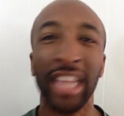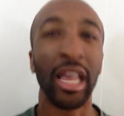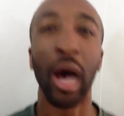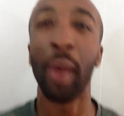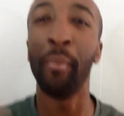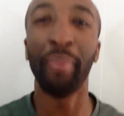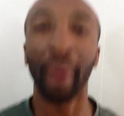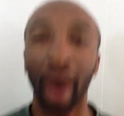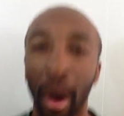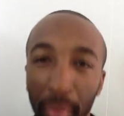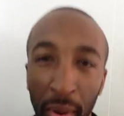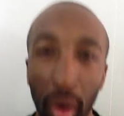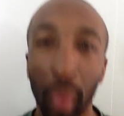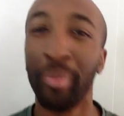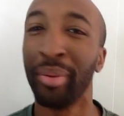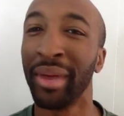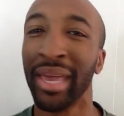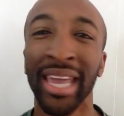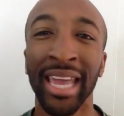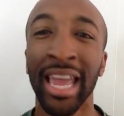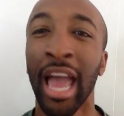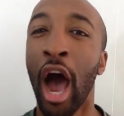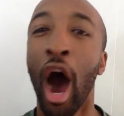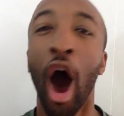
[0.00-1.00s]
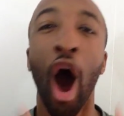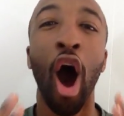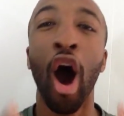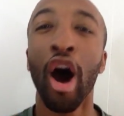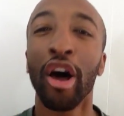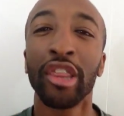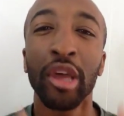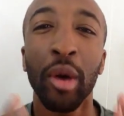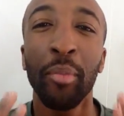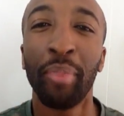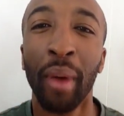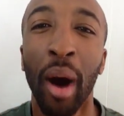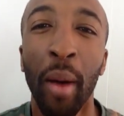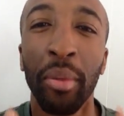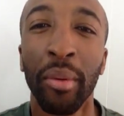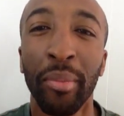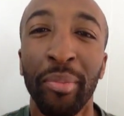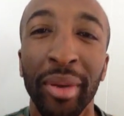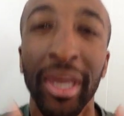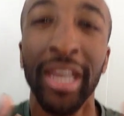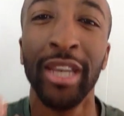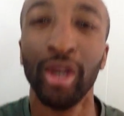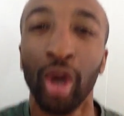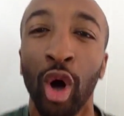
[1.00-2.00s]
All the
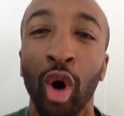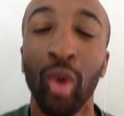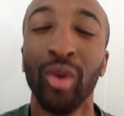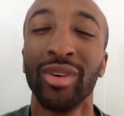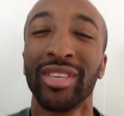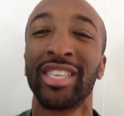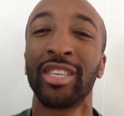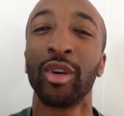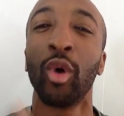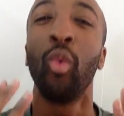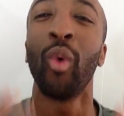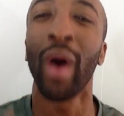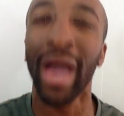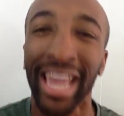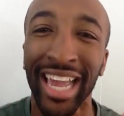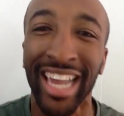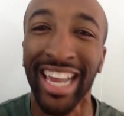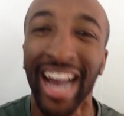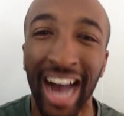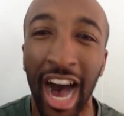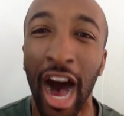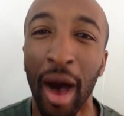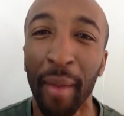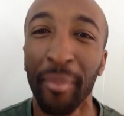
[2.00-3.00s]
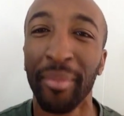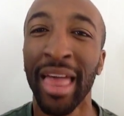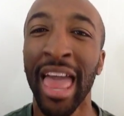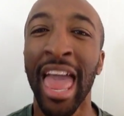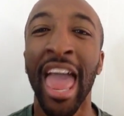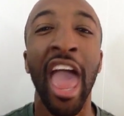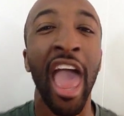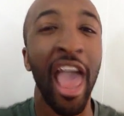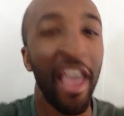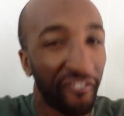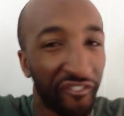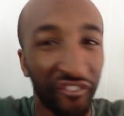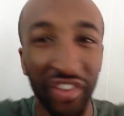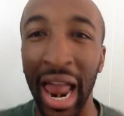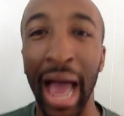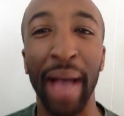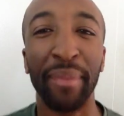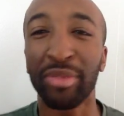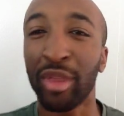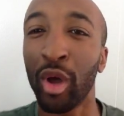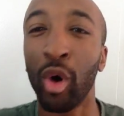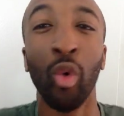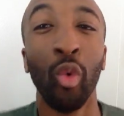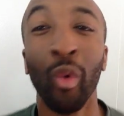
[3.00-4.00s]
bumblebee knew was to wake up and
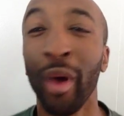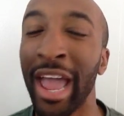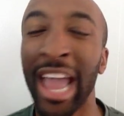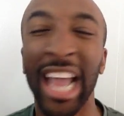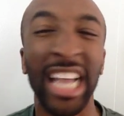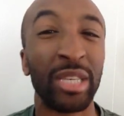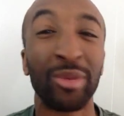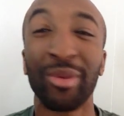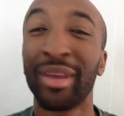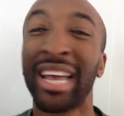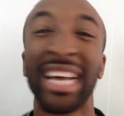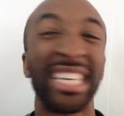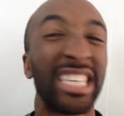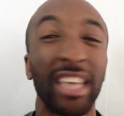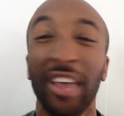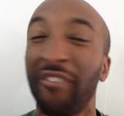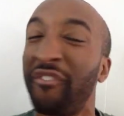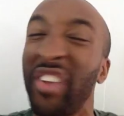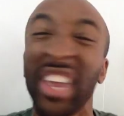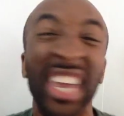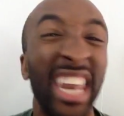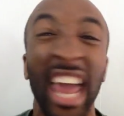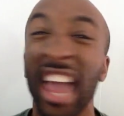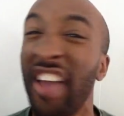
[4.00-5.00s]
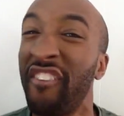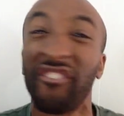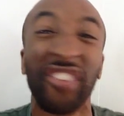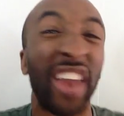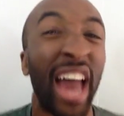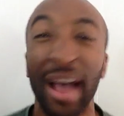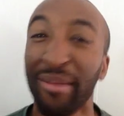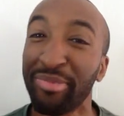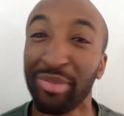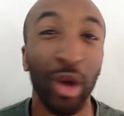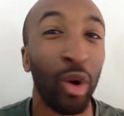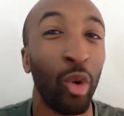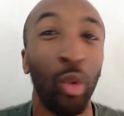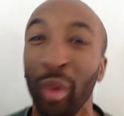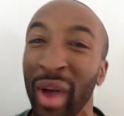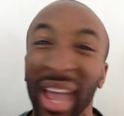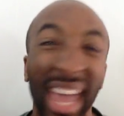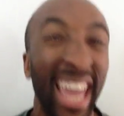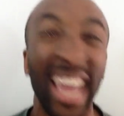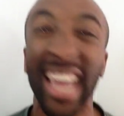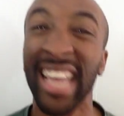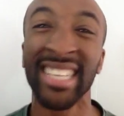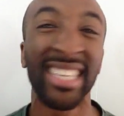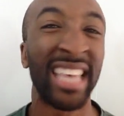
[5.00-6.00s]
flap the wings, because if he didn't flap the
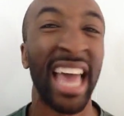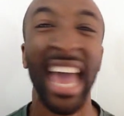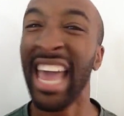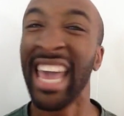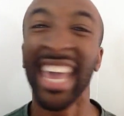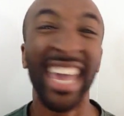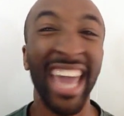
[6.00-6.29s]
wings,